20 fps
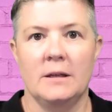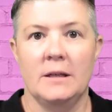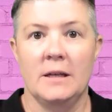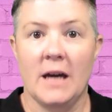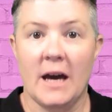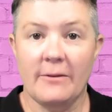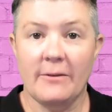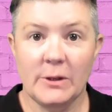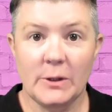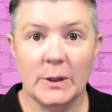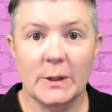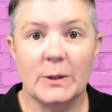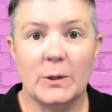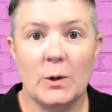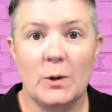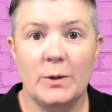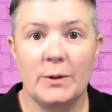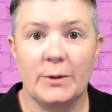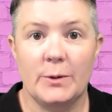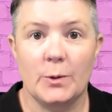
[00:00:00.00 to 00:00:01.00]
Have you just
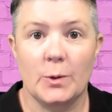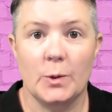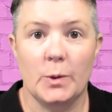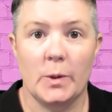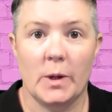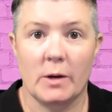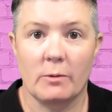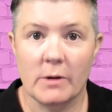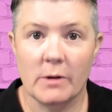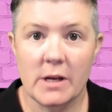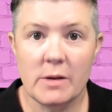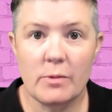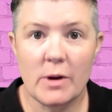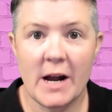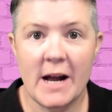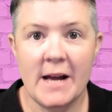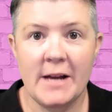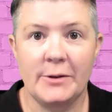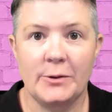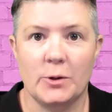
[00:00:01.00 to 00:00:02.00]
gone through a
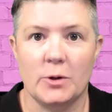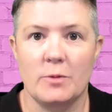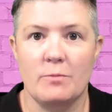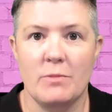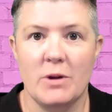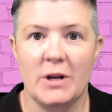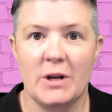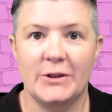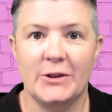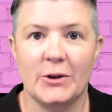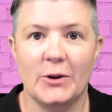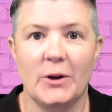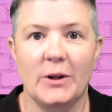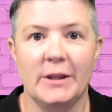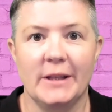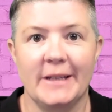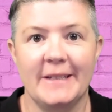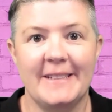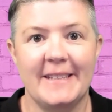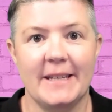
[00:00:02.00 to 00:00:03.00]
rebrand or a merger on
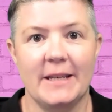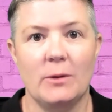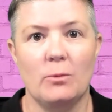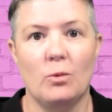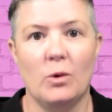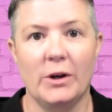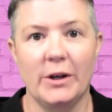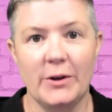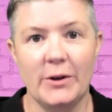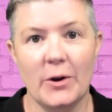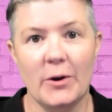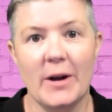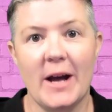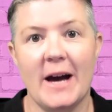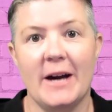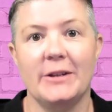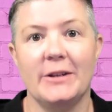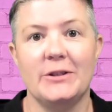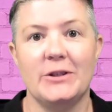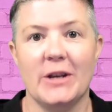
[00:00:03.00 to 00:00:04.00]
LinkedIn and want to know
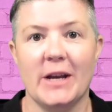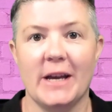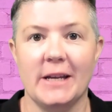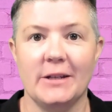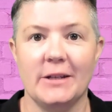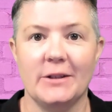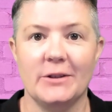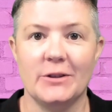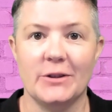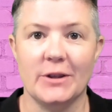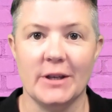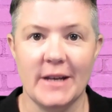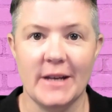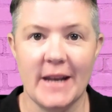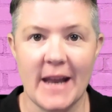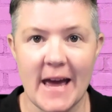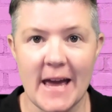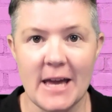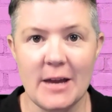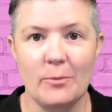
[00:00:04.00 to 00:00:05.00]
how to change the
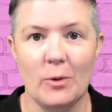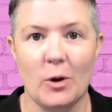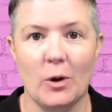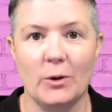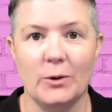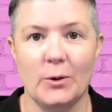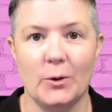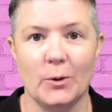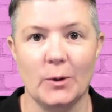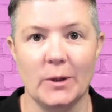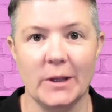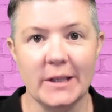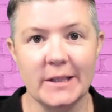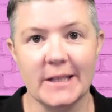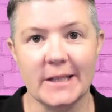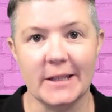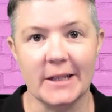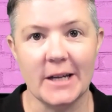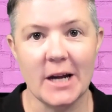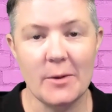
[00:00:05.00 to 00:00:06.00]
name on your
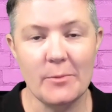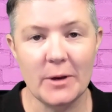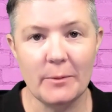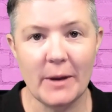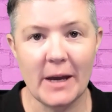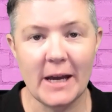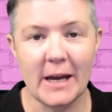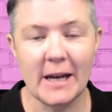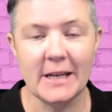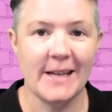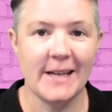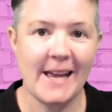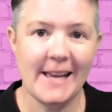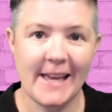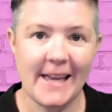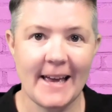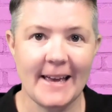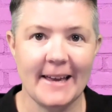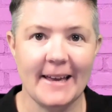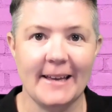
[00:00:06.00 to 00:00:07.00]
LinkedIn company page,
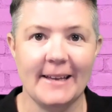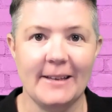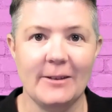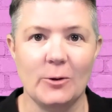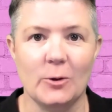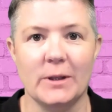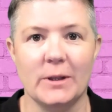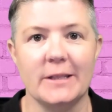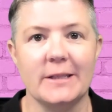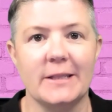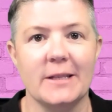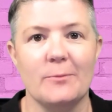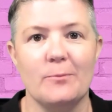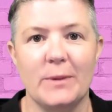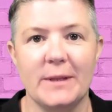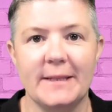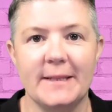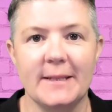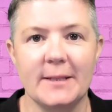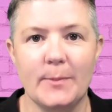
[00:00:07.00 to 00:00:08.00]
aka your LinkedIn
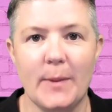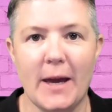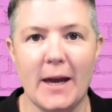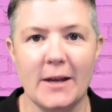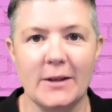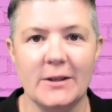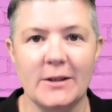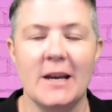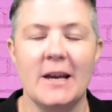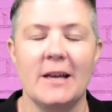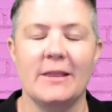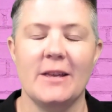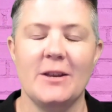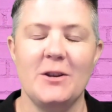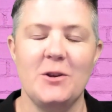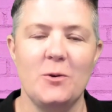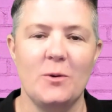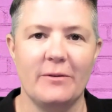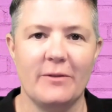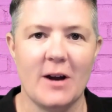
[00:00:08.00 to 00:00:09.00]
business page? Then
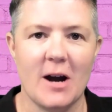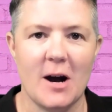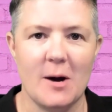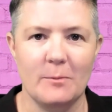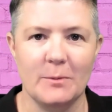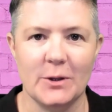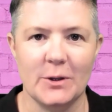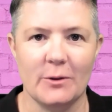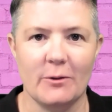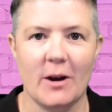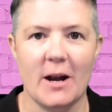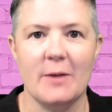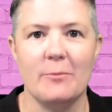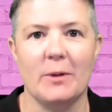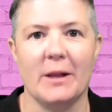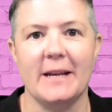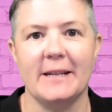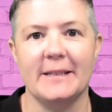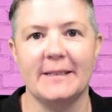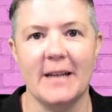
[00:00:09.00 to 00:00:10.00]
you have come to the right
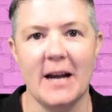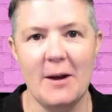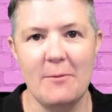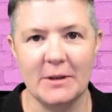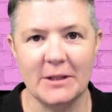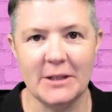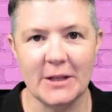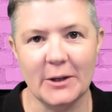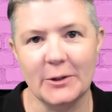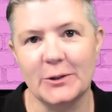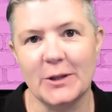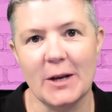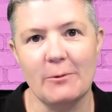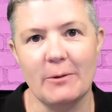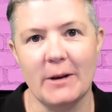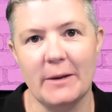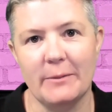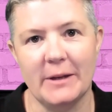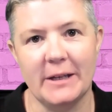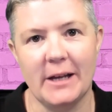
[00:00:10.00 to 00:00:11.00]
place. I'm Michelle J.
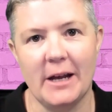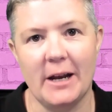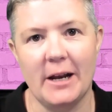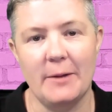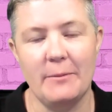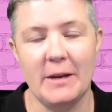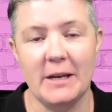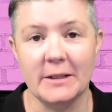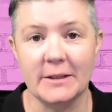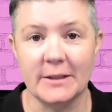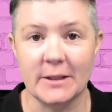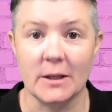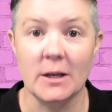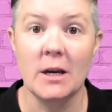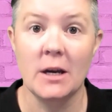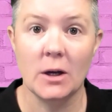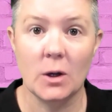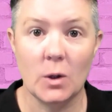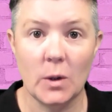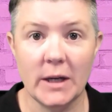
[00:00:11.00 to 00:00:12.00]
Raymond, and I'm here to
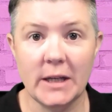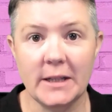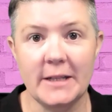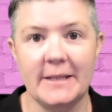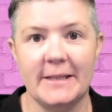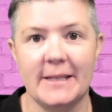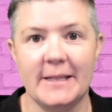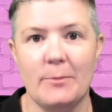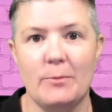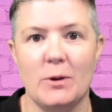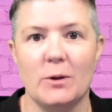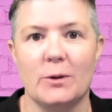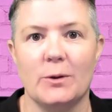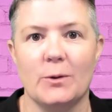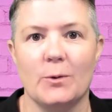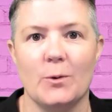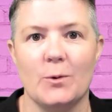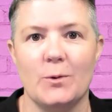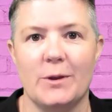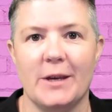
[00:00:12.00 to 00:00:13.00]
quickly step you
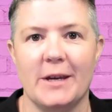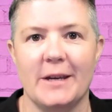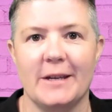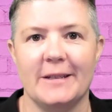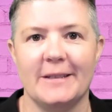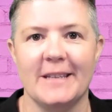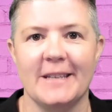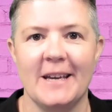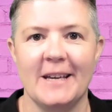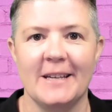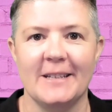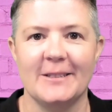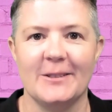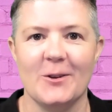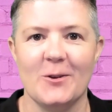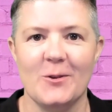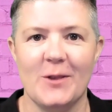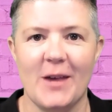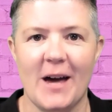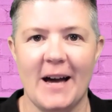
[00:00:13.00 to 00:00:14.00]
through things
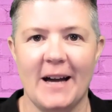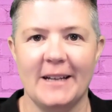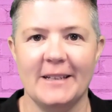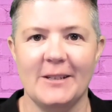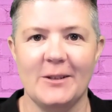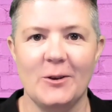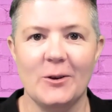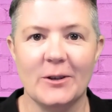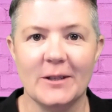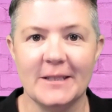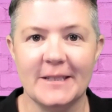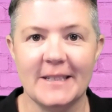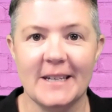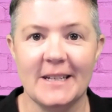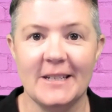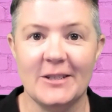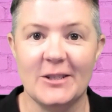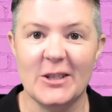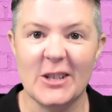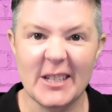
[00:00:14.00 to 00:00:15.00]
so that you can see
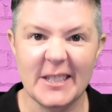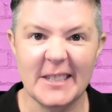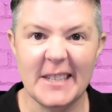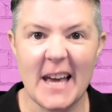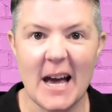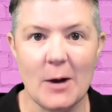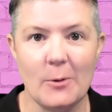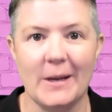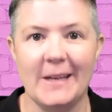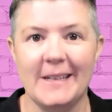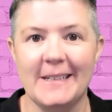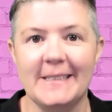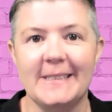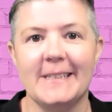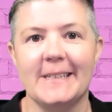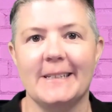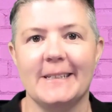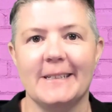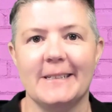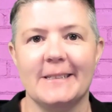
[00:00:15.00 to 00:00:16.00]
just how easy
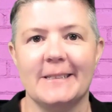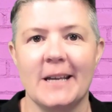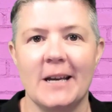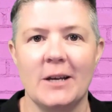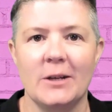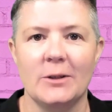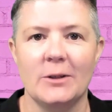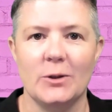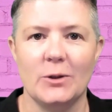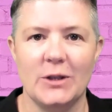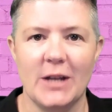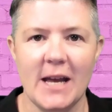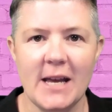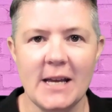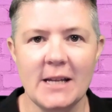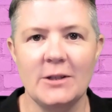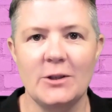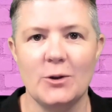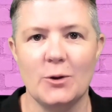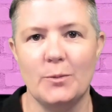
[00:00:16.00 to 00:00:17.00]
it is to
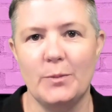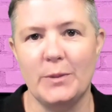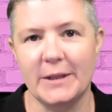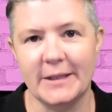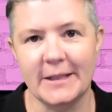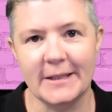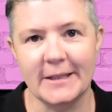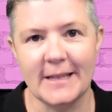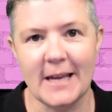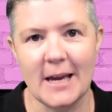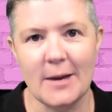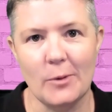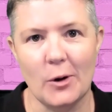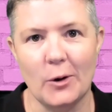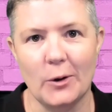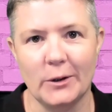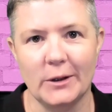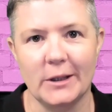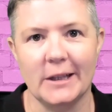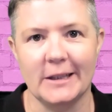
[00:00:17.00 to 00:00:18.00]
change your business name
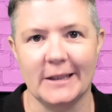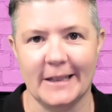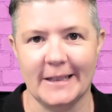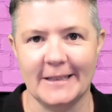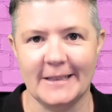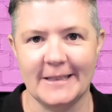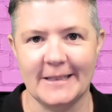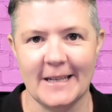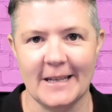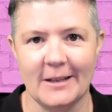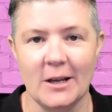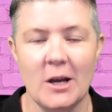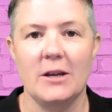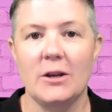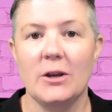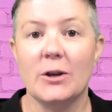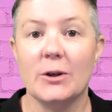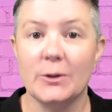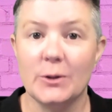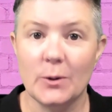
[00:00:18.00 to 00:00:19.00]
on LinkedIn.
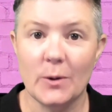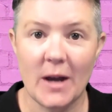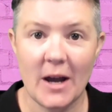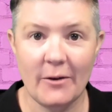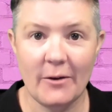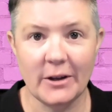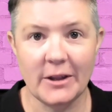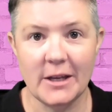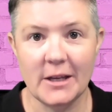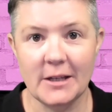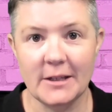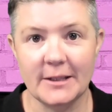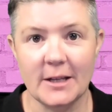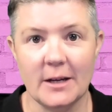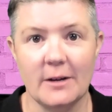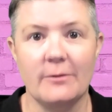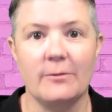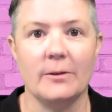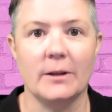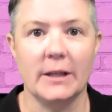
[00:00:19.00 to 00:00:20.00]
You can do everything
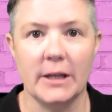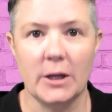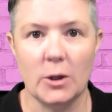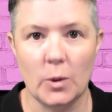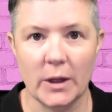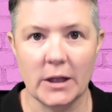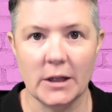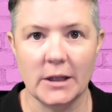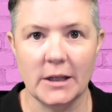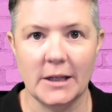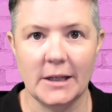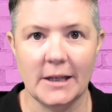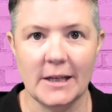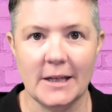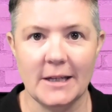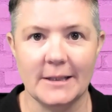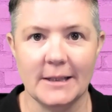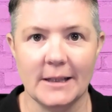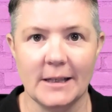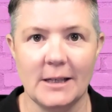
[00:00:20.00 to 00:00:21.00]
yourself really quickly and
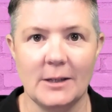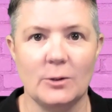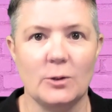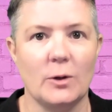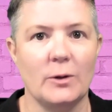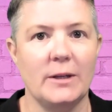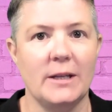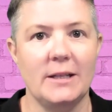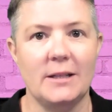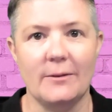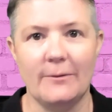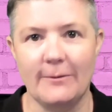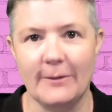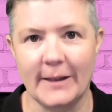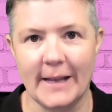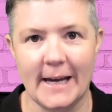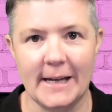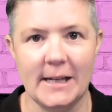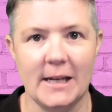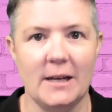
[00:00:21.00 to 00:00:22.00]
easily. You don't need to fill
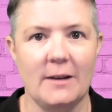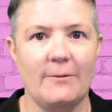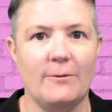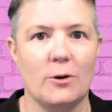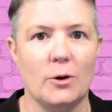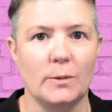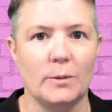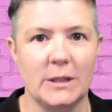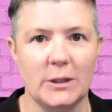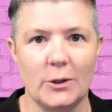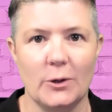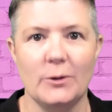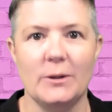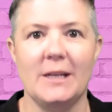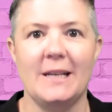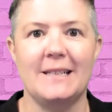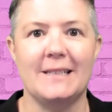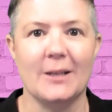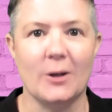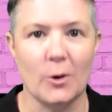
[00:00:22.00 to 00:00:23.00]
out any forms. You don't
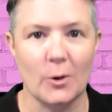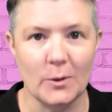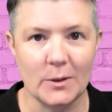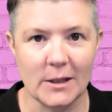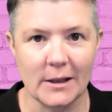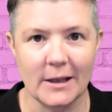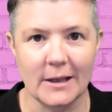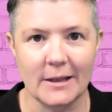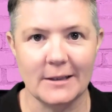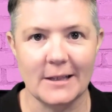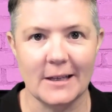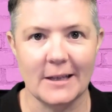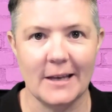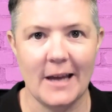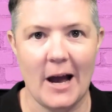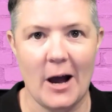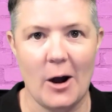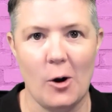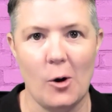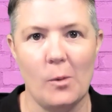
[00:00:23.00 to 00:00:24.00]
need to go to LinkedIn
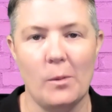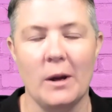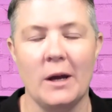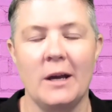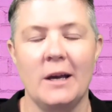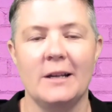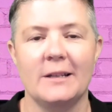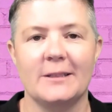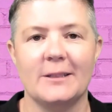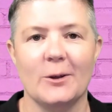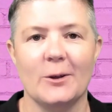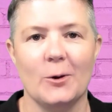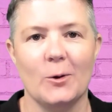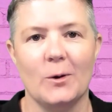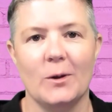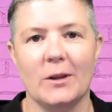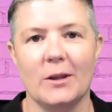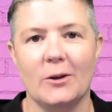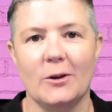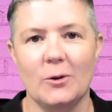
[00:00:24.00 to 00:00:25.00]
help.
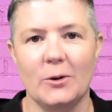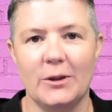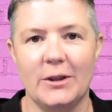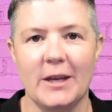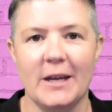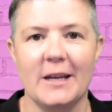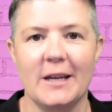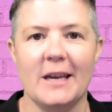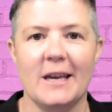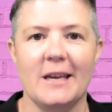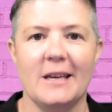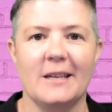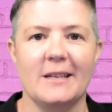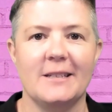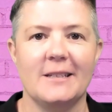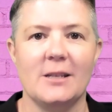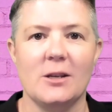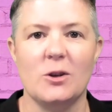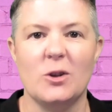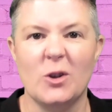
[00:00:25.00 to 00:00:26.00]
So the good thing
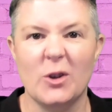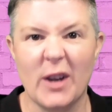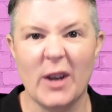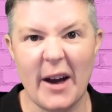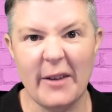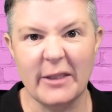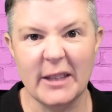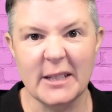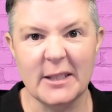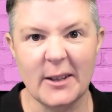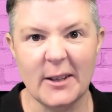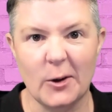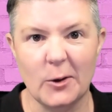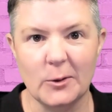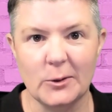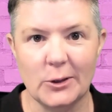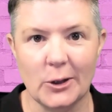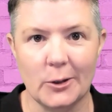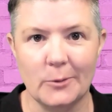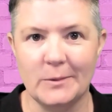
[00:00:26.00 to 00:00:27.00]
is you should have this
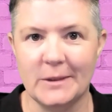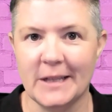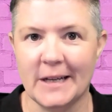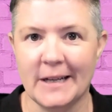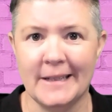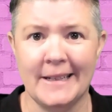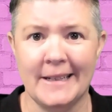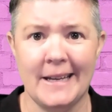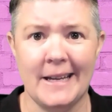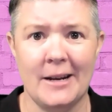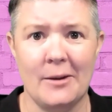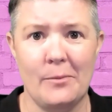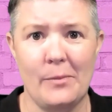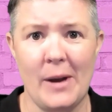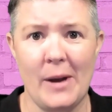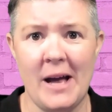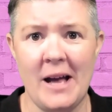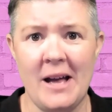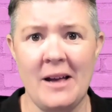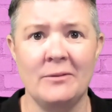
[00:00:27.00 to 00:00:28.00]
whole job done in
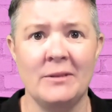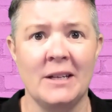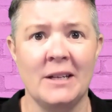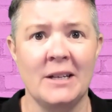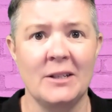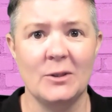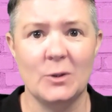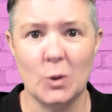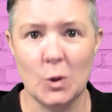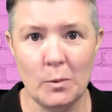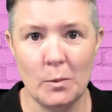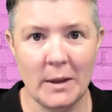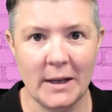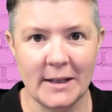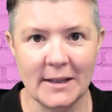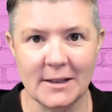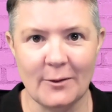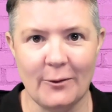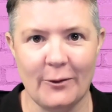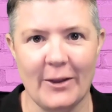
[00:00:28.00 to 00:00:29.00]
about 2
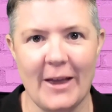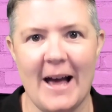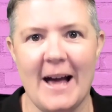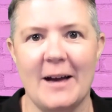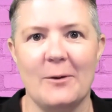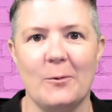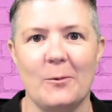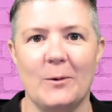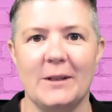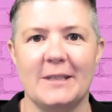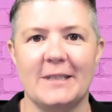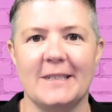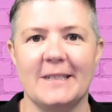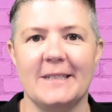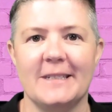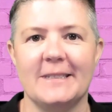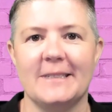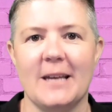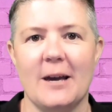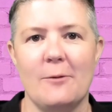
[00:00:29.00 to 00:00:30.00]
minutes flat, which
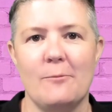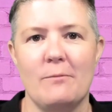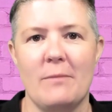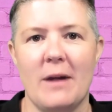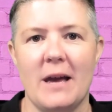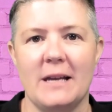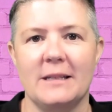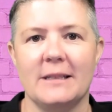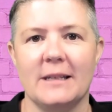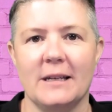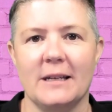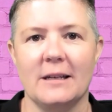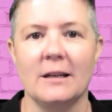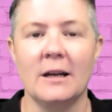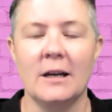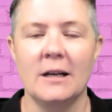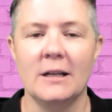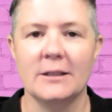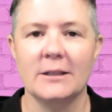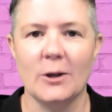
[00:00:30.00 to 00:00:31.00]
is amazing.
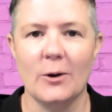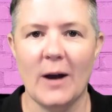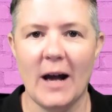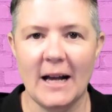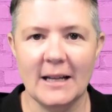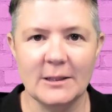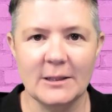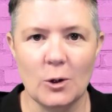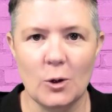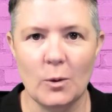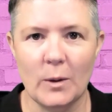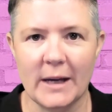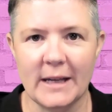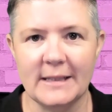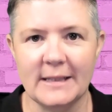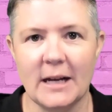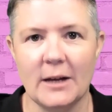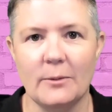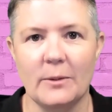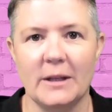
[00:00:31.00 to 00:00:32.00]
So as
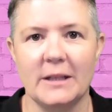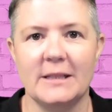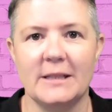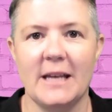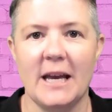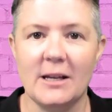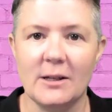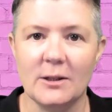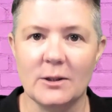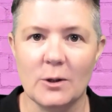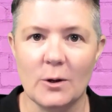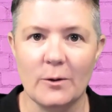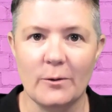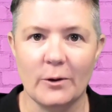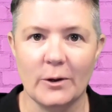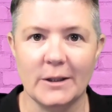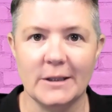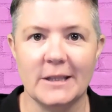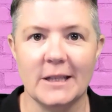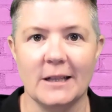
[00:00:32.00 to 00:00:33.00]
always, I'm going to take us over
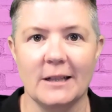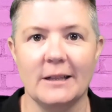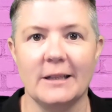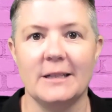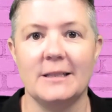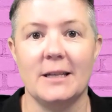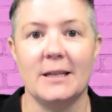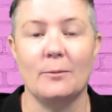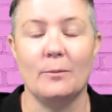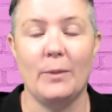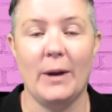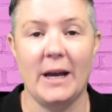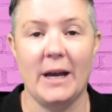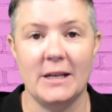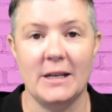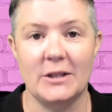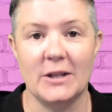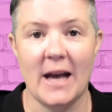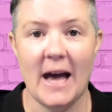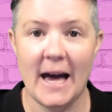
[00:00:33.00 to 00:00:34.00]
into the LinkedIn
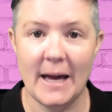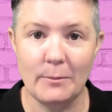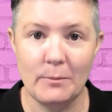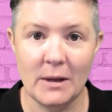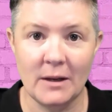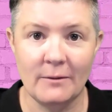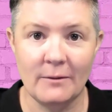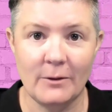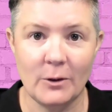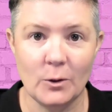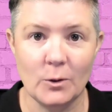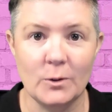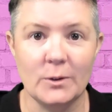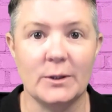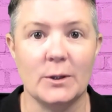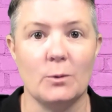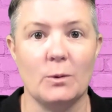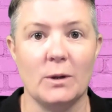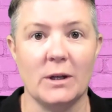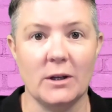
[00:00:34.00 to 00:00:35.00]
page admin view.
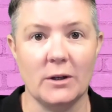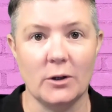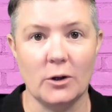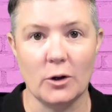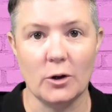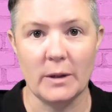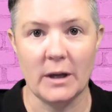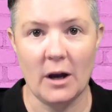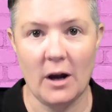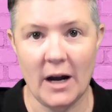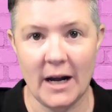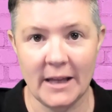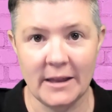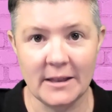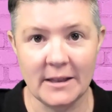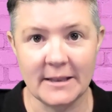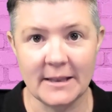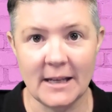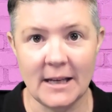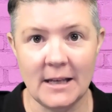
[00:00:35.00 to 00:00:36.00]
So we're going to go behind
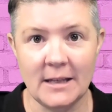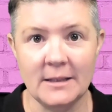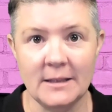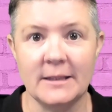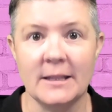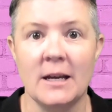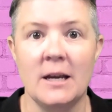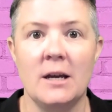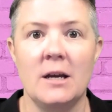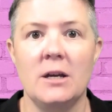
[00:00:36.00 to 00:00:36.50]
the scenes.